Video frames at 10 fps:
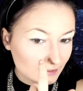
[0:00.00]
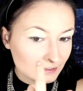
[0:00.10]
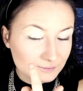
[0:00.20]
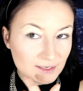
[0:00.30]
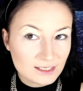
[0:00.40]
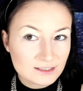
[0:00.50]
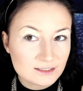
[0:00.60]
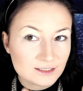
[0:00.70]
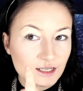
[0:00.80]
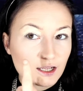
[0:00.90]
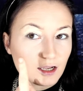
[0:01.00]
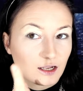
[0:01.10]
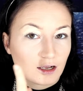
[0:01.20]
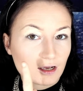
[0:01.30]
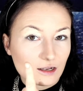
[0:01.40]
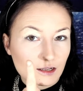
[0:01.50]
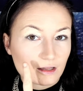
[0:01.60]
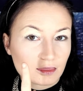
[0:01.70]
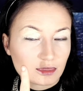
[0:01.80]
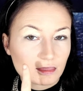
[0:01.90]
That means
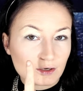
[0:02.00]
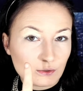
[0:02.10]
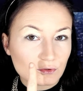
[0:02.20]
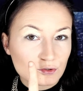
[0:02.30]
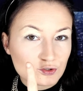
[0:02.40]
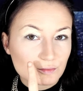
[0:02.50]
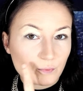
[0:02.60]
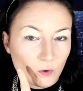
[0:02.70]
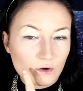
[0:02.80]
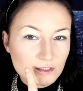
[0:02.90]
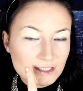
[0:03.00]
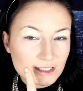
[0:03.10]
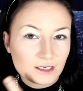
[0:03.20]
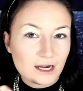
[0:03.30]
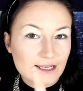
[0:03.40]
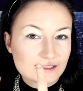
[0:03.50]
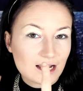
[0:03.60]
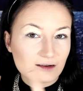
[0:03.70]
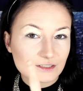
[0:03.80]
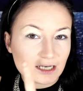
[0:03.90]
the Revolution Pro Concealer has
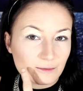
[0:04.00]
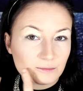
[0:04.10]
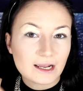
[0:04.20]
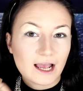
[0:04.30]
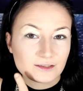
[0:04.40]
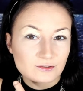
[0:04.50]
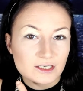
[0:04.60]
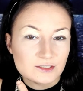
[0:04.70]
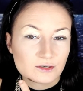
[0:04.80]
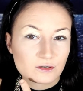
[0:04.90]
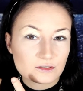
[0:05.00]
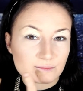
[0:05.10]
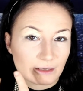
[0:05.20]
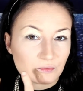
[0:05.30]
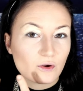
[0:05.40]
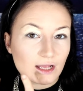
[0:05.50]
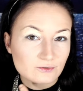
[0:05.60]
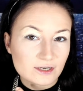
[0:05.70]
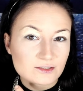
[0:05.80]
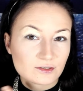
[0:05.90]
covered up my under eye circles, my blue
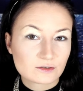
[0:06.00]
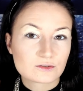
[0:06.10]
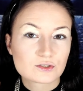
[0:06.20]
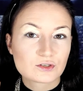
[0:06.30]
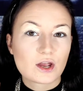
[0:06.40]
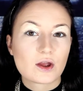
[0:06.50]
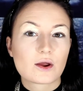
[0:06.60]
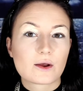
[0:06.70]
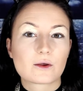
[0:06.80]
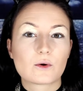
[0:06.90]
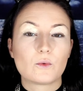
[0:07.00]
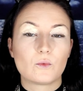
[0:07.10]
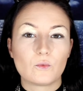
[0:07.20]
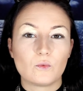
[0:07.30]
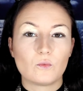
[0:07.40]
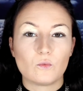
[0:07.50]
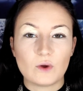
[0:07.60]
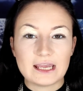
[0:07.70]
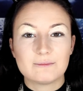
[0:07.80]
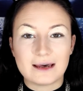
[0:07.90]
under eye circles,
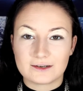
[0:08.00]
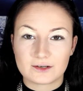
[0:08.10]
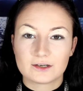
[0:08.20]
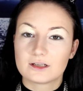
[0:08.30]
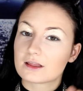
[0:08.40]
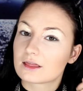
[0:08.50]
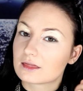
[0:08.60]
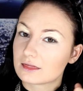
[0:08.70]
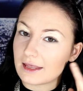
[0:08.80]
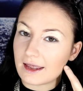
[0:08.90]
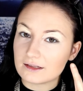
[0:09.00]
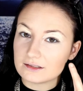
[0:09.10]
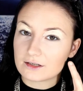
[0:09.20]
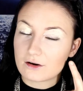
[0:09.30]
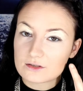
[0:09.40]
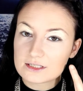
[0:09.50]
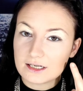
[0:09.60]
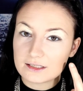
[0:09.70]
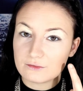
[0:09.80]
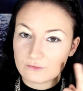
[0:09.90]
way better than the
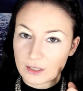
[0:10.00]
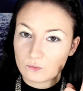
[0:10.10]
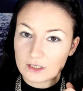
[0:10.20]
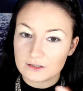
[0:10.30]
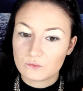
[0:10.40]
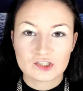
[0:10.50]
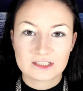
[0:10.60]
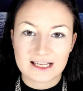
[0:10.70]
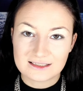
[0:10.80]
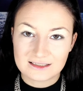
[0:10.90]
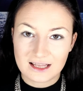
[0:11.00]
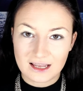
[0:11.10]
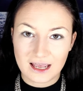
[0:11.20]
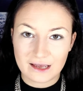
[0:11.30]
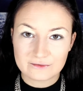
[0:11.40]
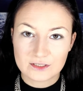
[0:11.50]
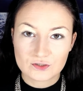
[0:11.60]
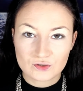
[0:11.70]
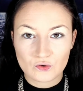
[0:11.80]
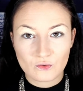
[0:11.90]
Conceal and Define one, which doesn't
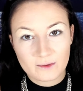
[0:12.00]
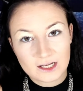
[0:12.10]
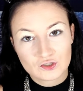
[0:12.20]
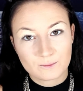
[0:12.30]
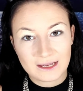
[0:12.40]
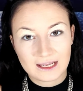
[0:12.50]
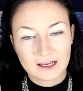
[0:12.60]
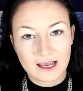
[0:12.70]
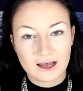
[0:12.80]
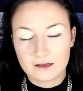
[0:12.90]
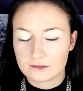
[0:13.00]
have so much pink,